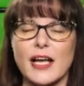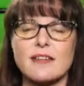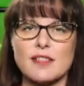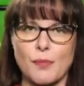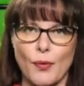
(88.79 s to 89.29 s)

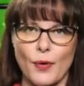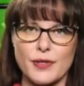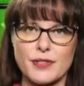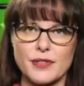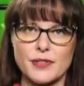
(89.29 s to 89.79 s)
and
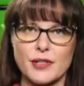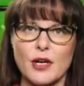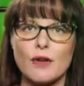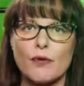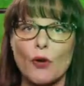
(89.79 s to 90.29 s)
support.
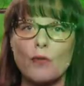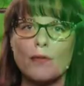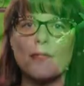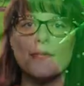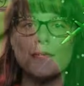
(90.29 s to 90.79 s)
For over